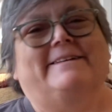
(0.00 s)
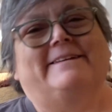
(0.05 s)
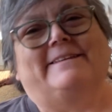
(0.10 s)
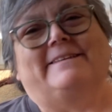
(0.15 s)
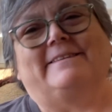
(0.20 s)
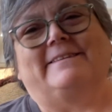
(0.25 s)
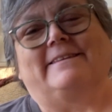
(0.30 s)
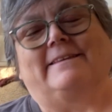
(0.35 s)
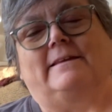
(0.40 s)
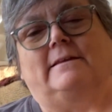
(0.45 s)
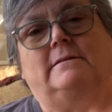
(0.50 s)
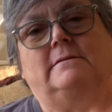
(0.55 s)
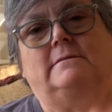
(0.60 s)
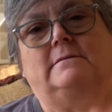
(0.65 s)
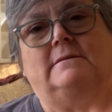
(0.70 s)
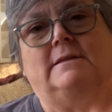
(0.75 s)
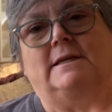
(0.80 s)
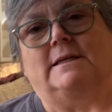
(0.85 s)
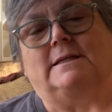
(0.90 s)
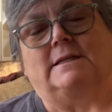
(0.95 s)
and,
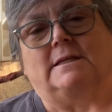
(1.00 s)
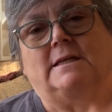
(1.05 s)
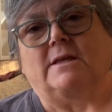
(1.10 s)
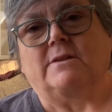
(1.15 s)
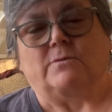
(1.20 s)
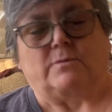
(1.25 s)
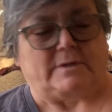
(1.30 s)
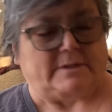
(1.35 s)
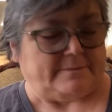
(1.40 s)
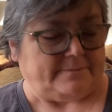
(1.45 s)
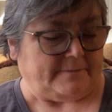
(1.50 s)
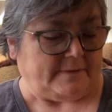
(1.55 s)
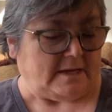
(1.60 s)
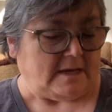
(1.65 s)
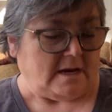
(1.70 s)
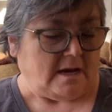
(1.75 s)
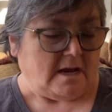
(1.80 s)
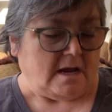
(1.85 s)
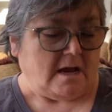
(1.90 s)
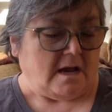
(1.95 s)
and, another one.
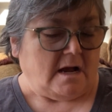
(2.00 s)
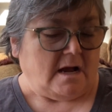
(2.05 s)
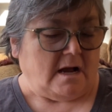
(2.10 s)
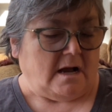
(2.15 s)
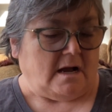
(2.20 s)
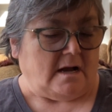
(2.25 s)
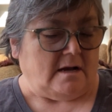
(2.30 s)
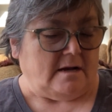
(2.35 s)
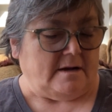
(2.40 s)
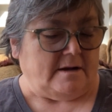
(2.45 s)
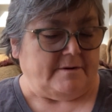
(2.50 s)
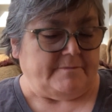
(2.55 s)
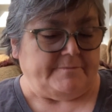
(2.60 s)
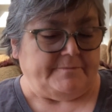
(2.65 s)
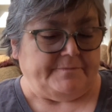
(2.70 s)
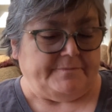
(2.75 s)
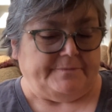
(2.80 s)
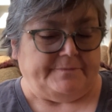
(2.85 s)
Um,